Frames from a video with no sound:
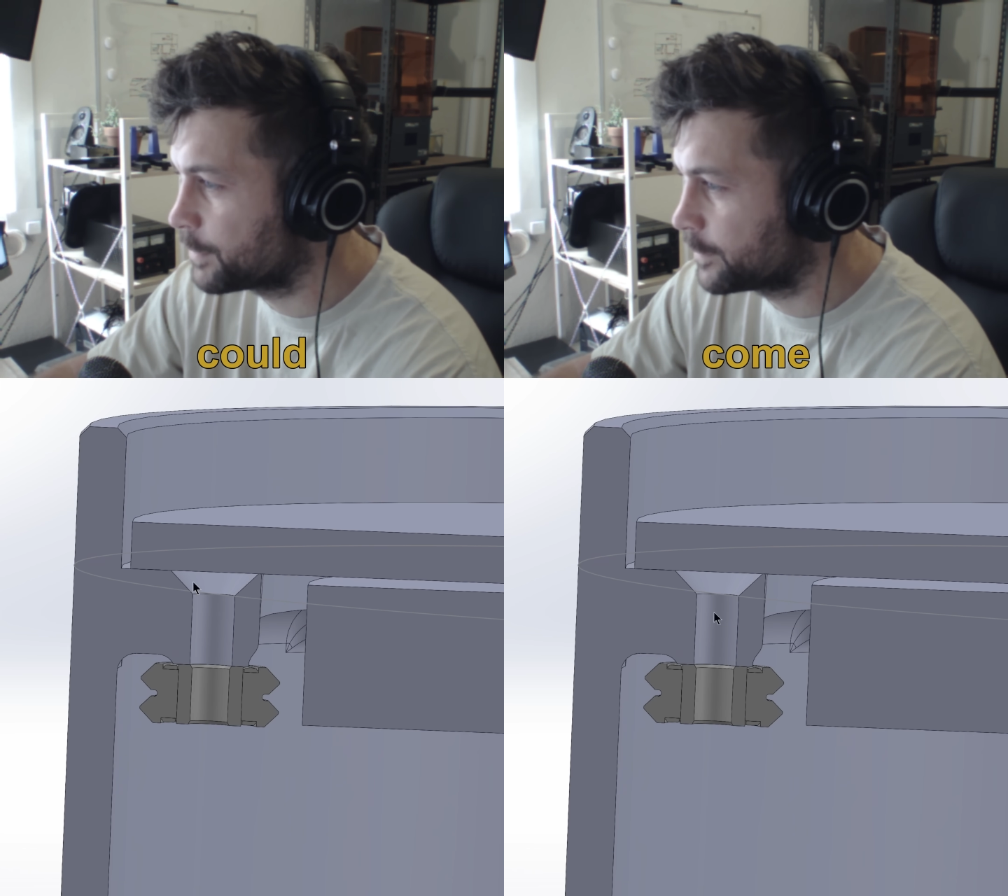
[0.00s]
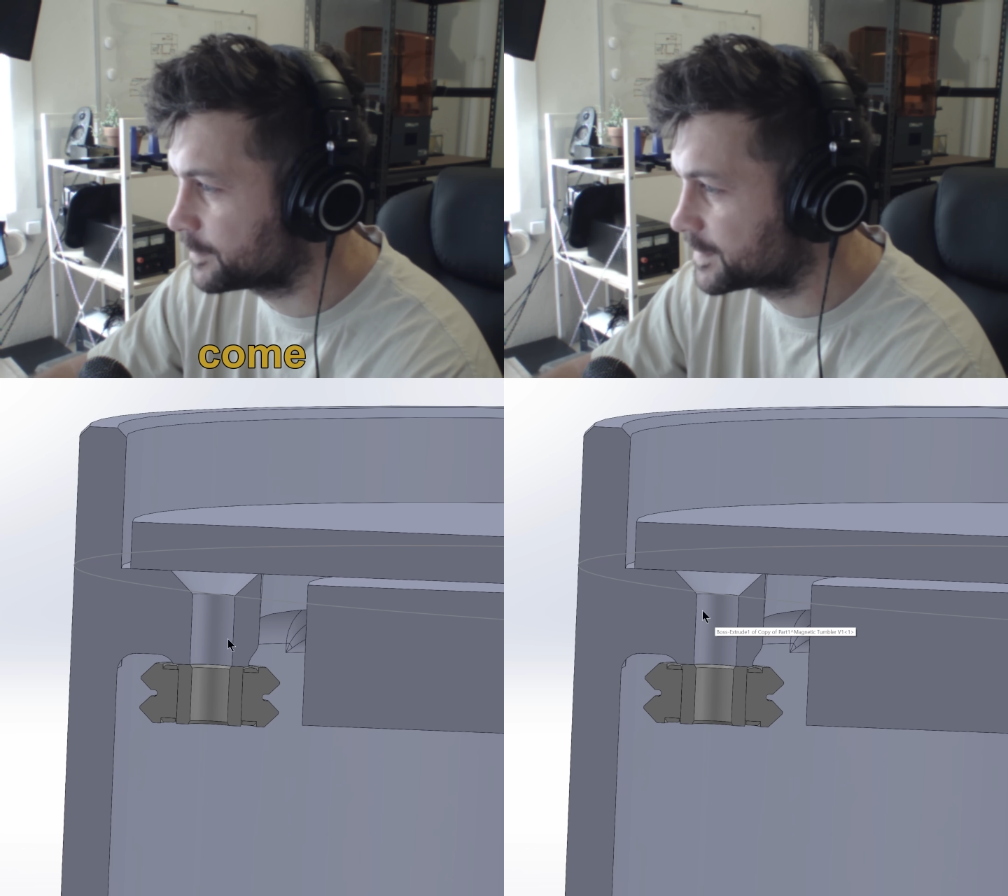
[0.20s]

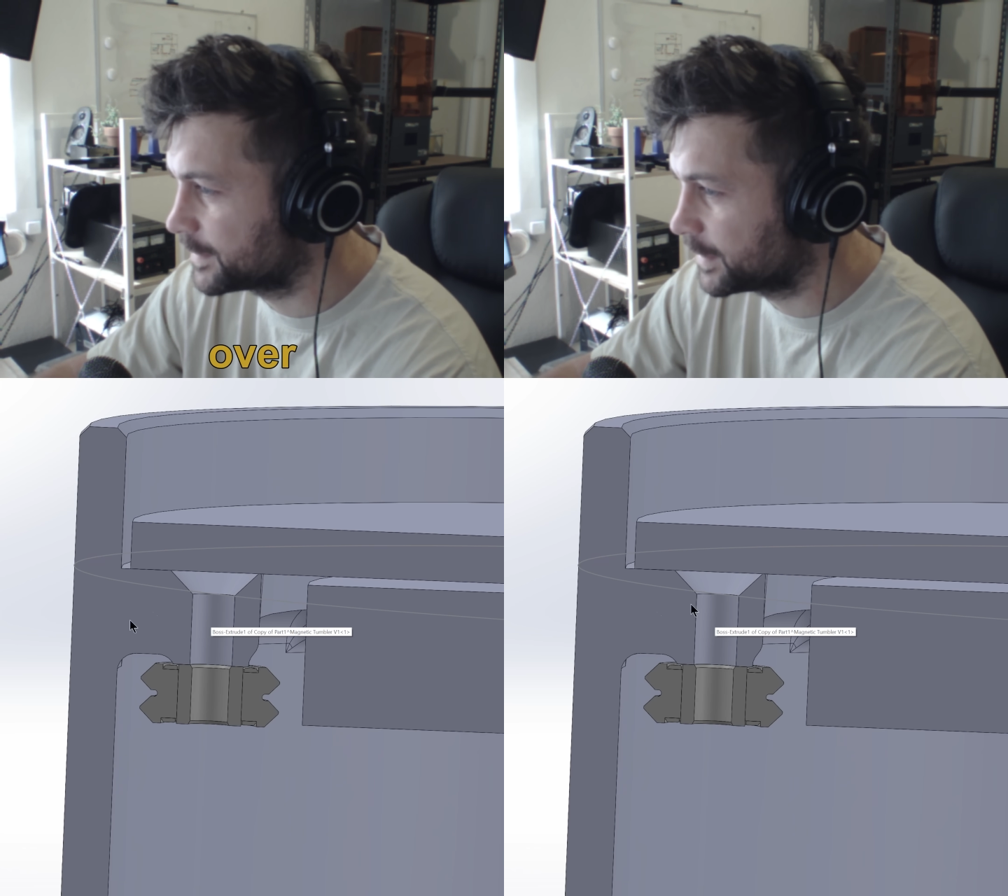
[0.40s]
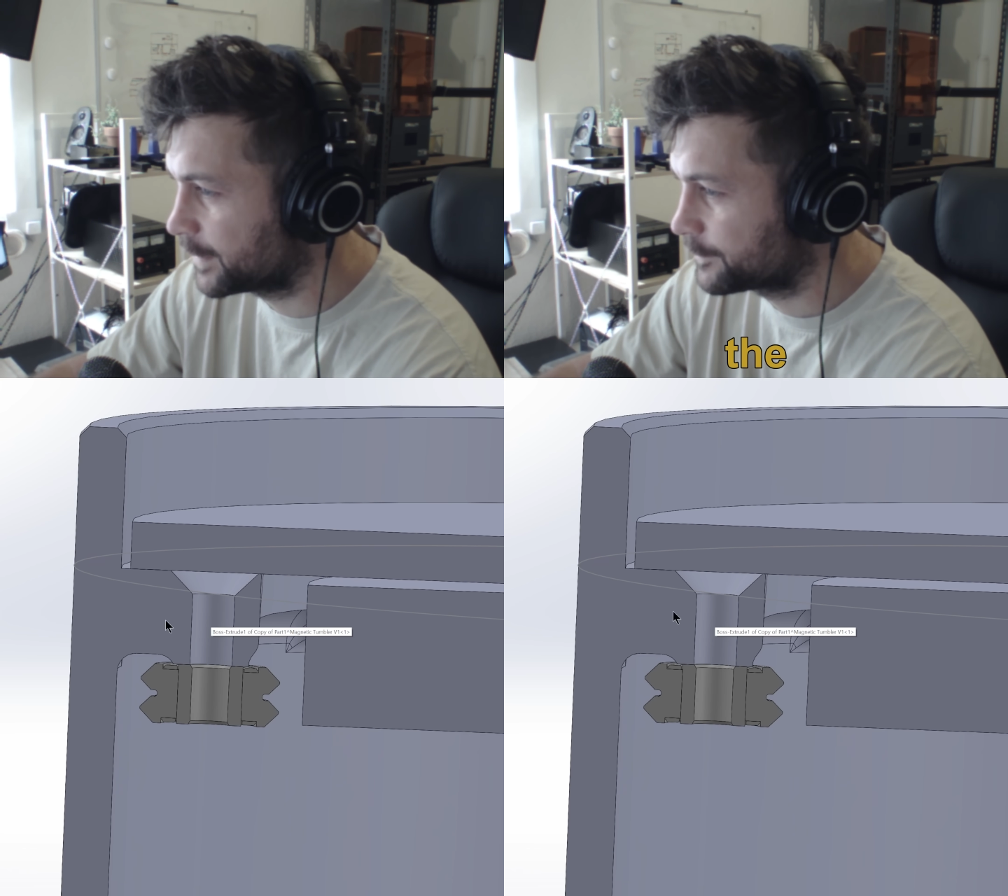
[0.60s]
over to the
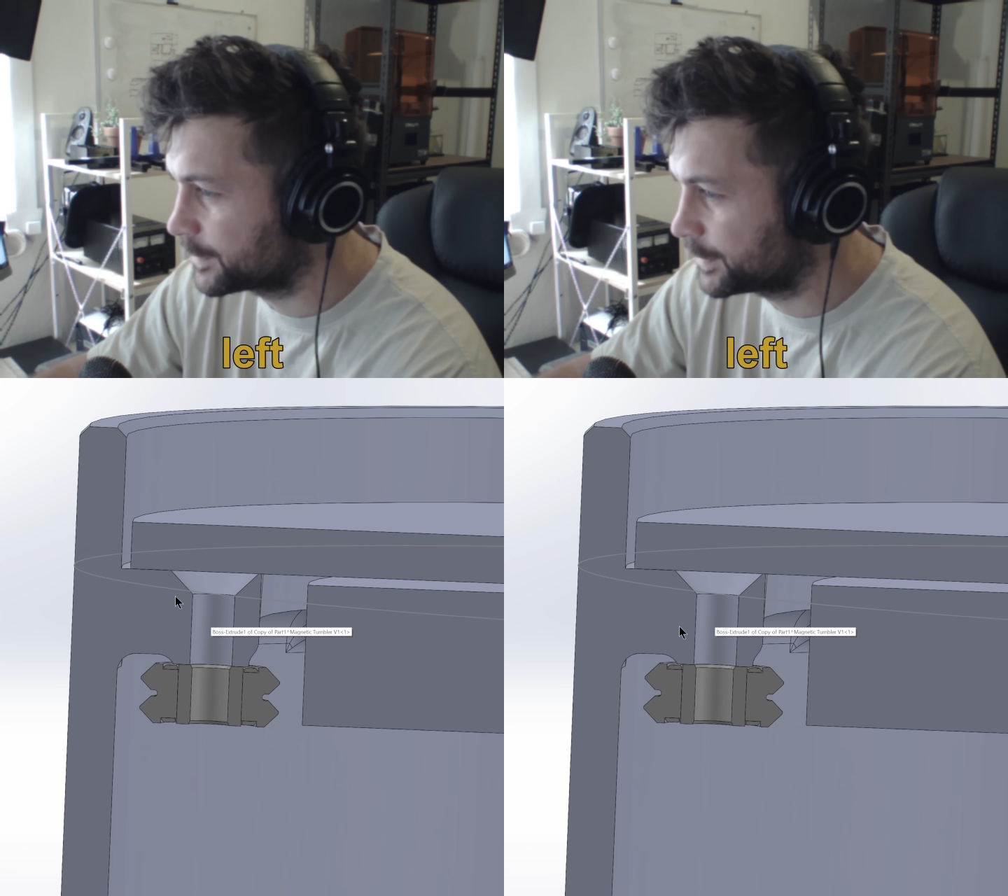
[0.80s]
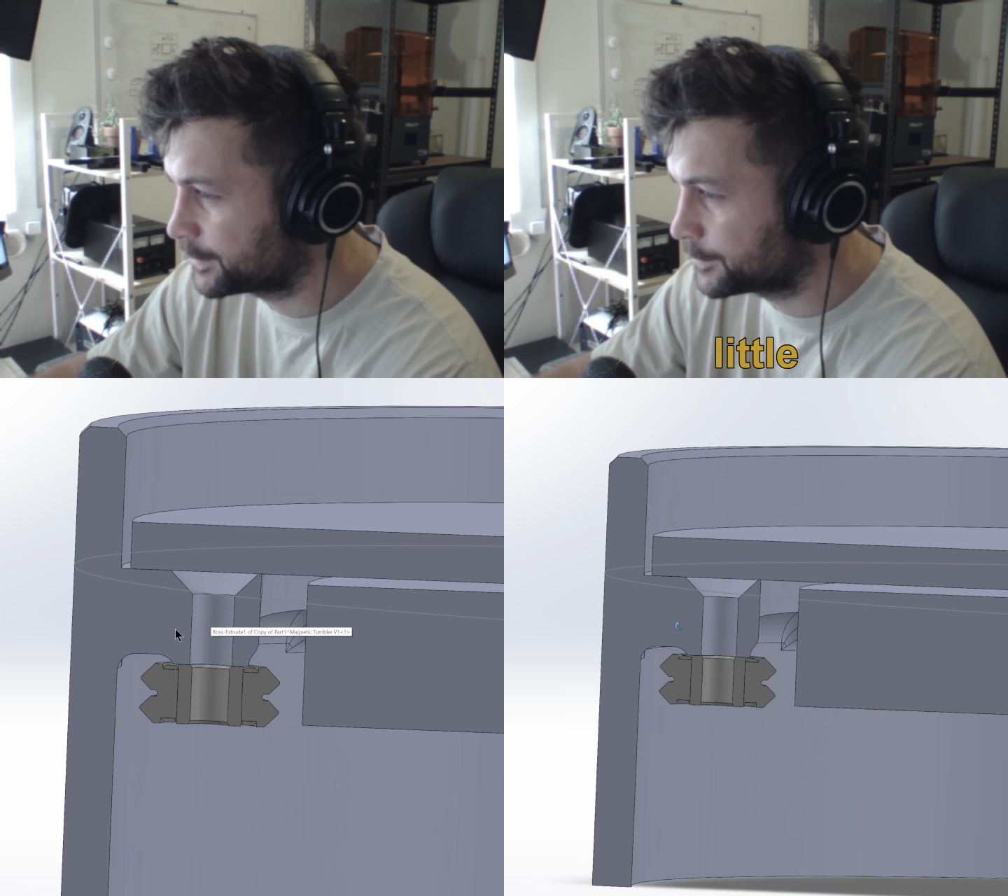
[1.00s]
left a
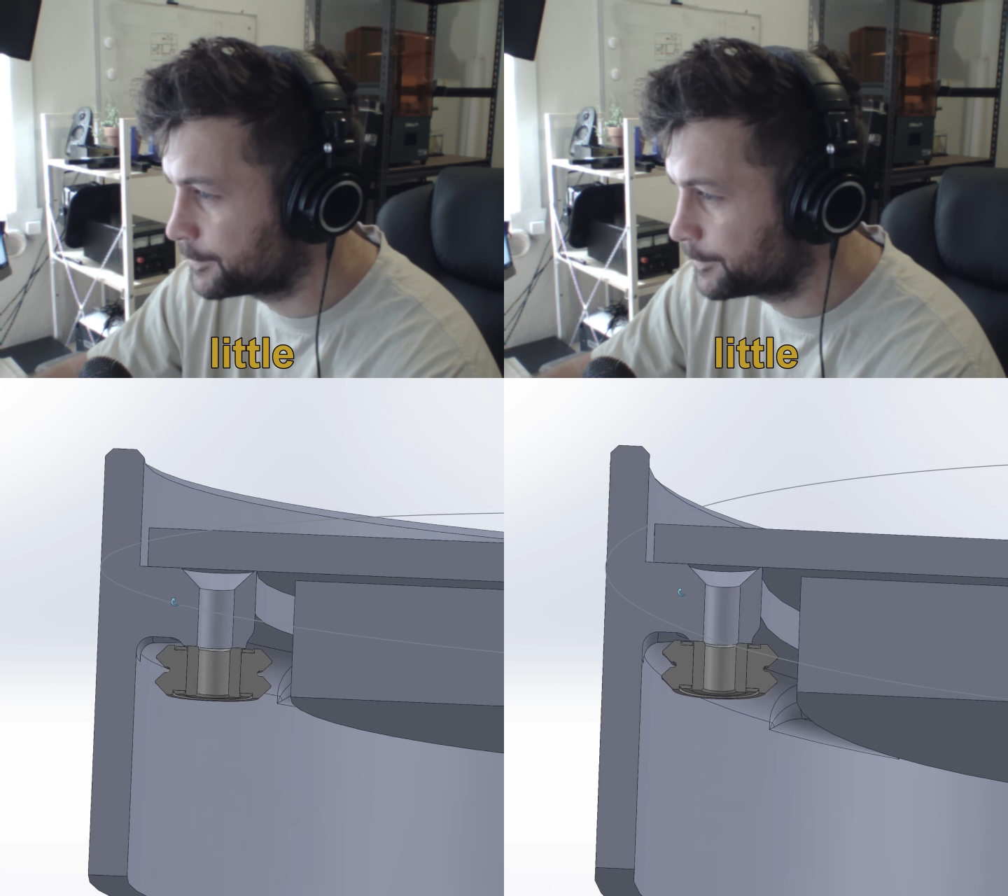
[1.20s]
little